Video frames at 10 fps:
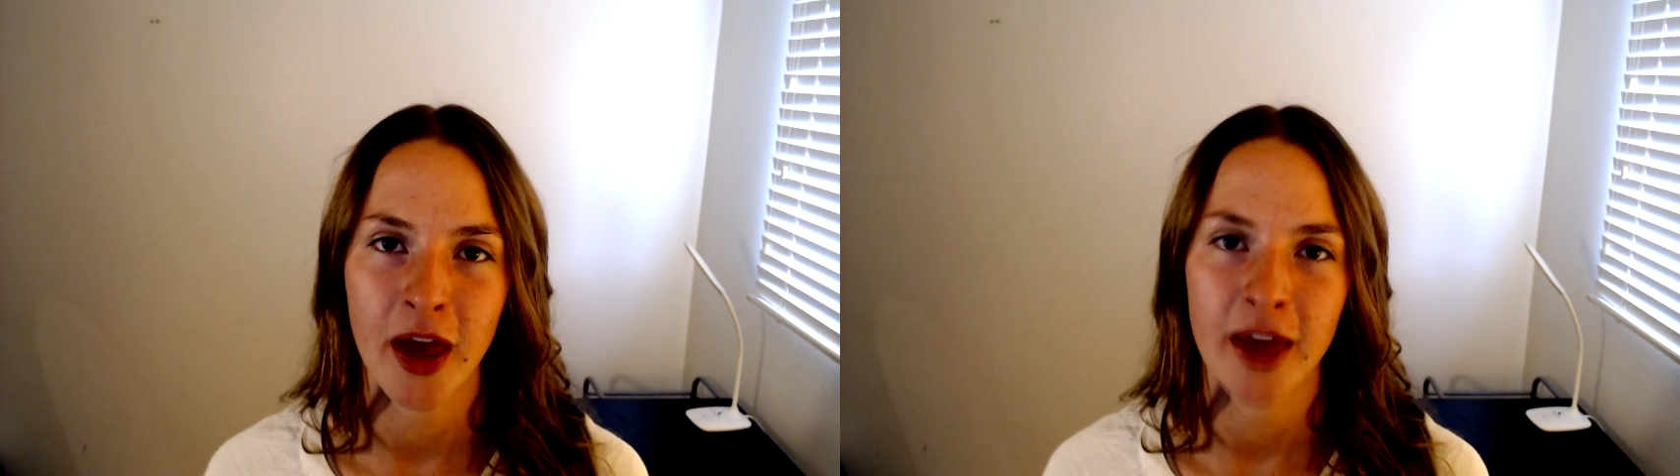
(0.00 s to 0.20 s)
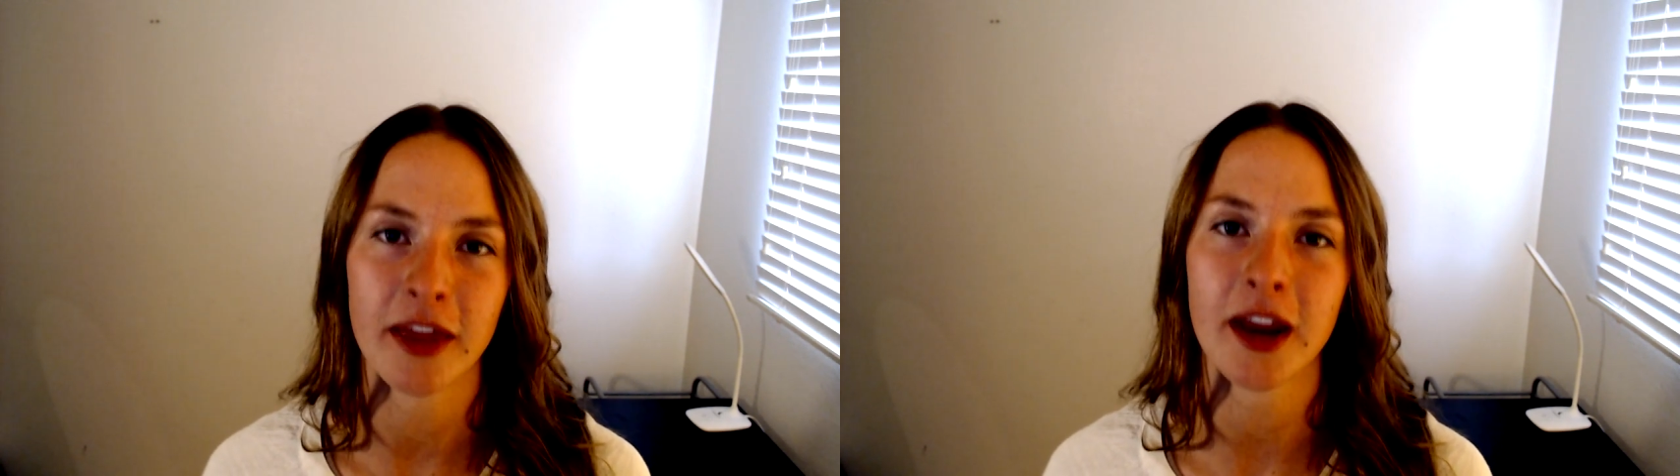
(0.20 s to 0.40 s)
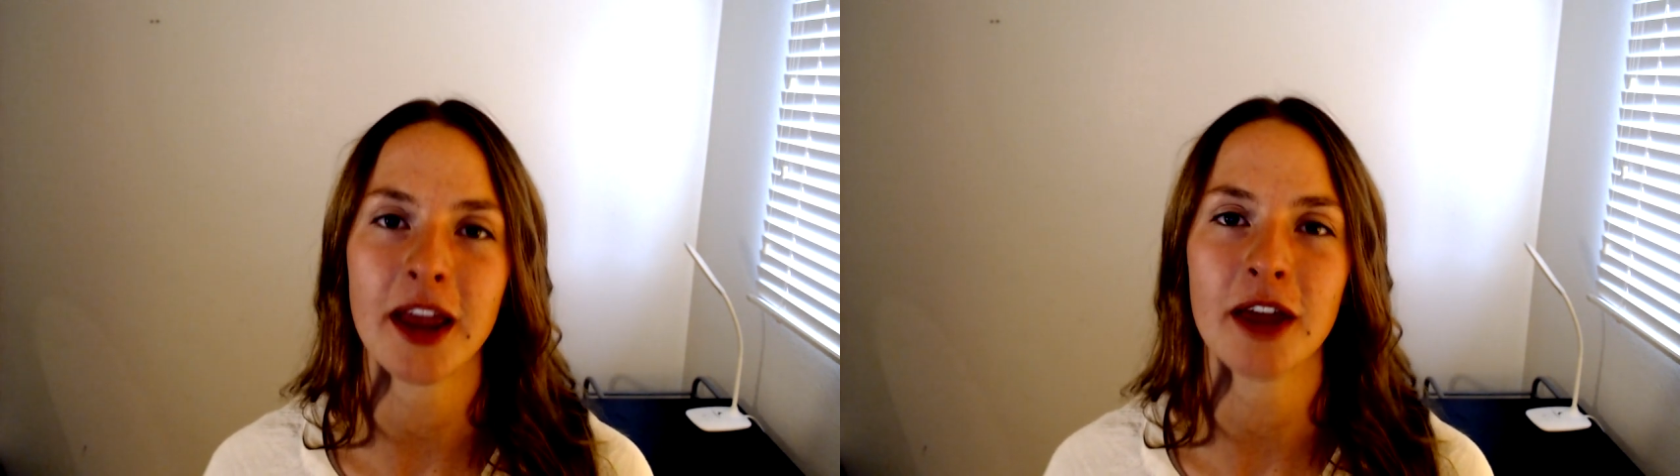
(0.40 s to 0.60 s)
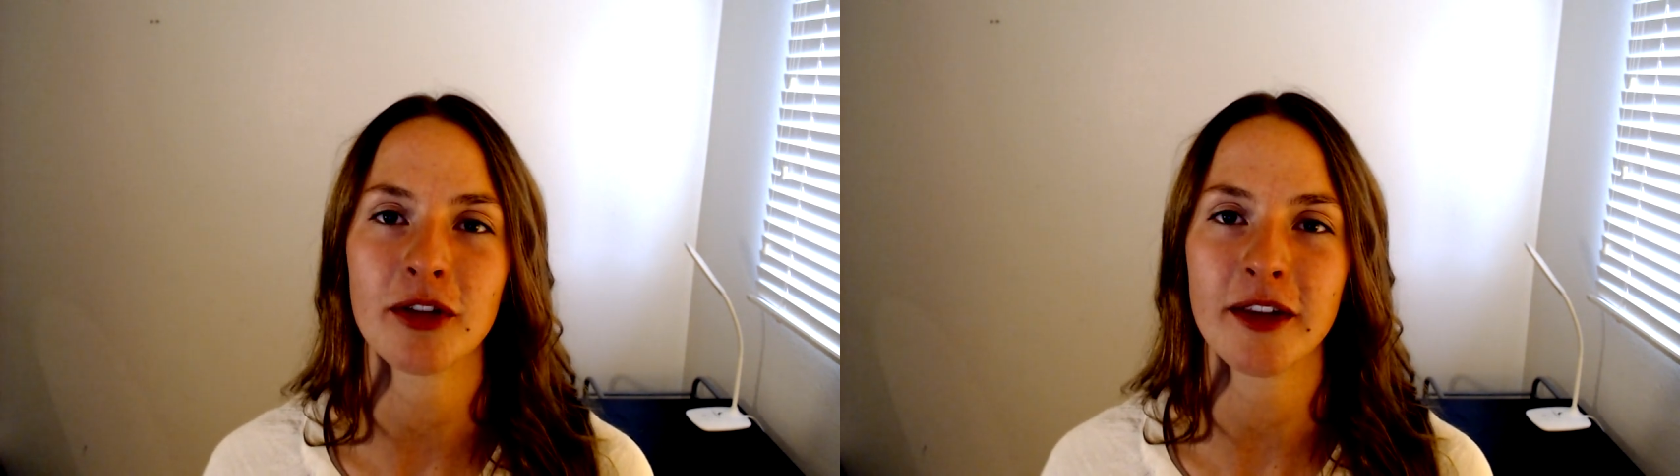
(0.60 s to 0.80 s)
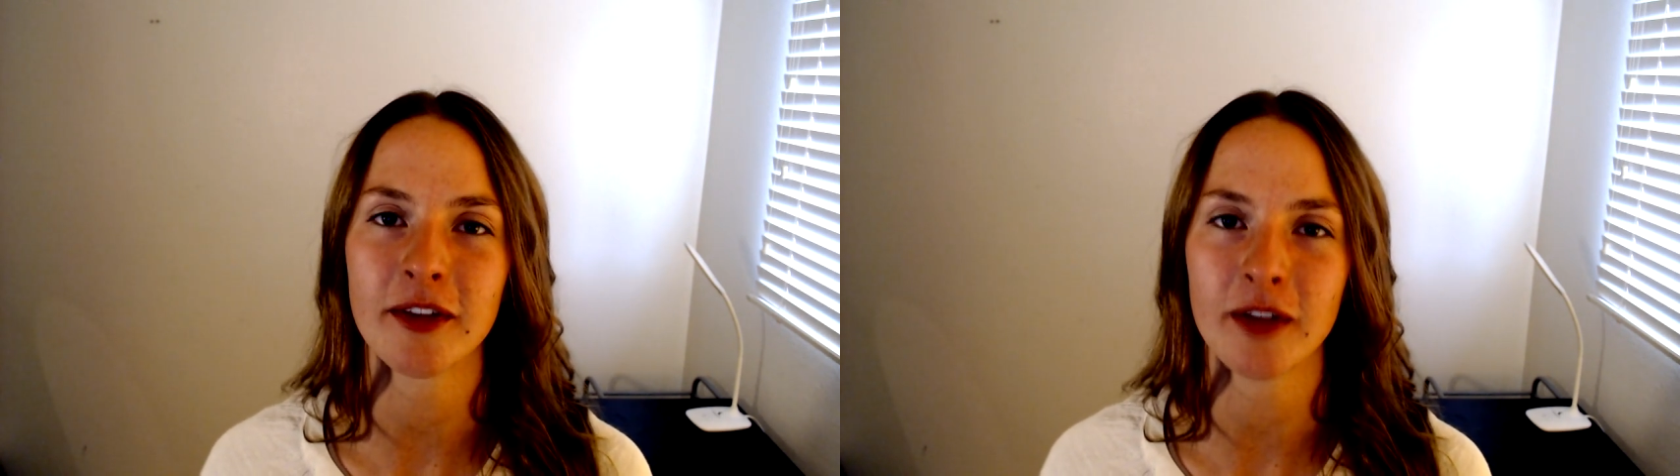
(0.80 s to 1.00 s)
that I cannot
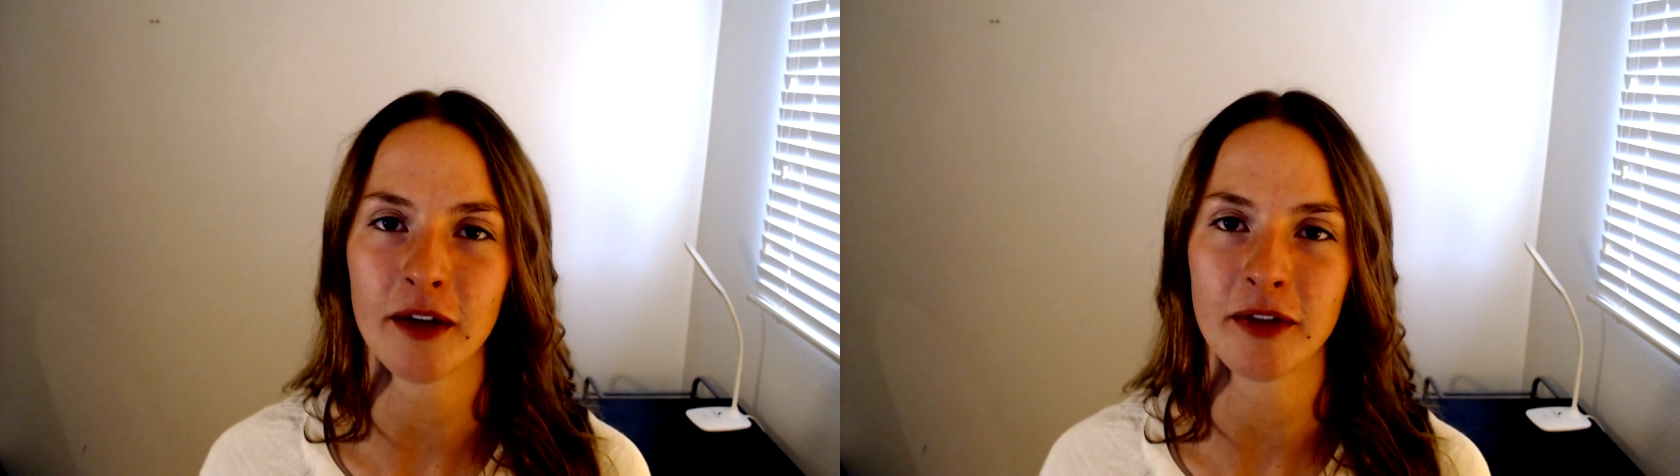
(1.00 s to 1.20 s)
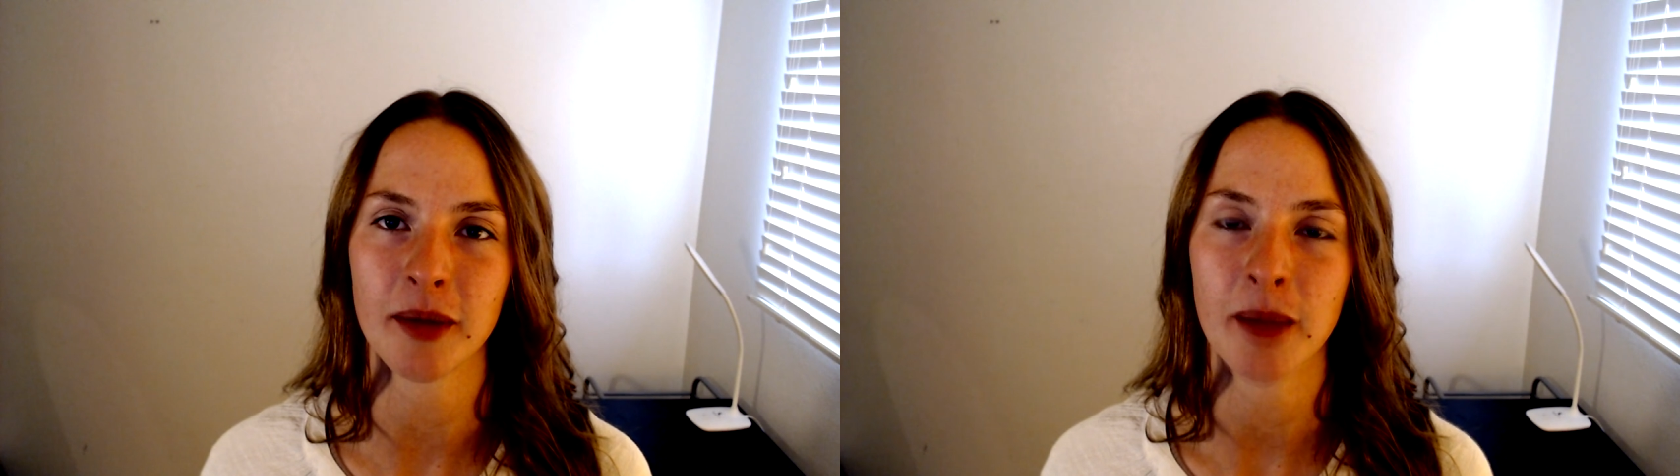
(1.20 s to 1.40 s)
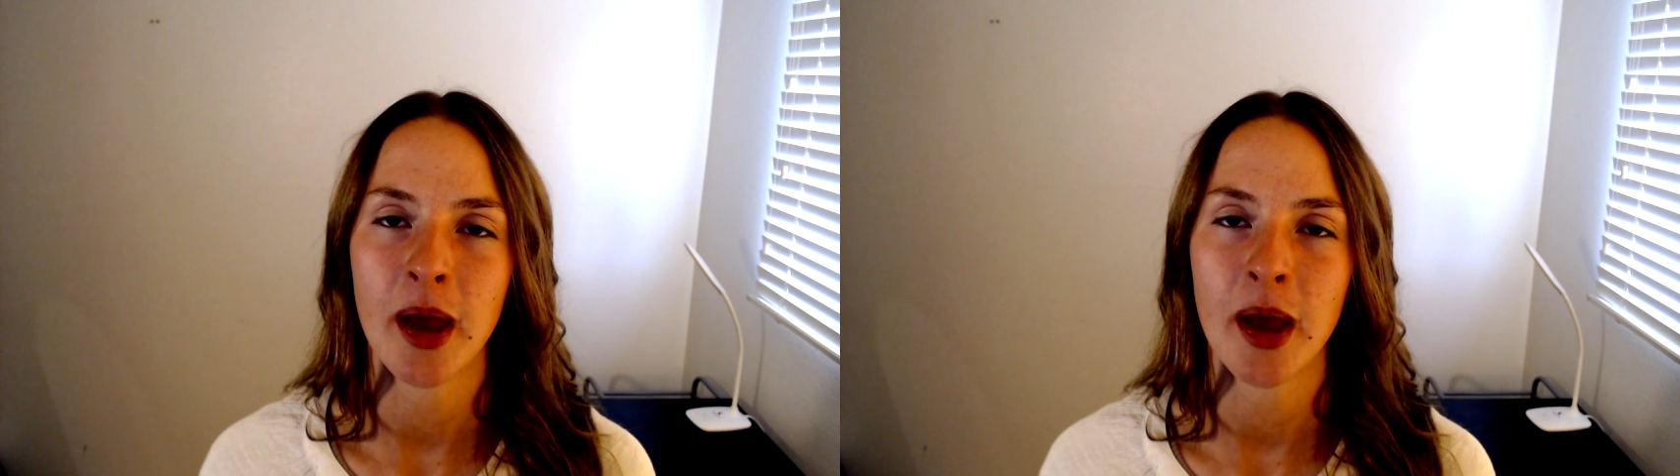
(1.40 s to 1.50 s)
list all of them.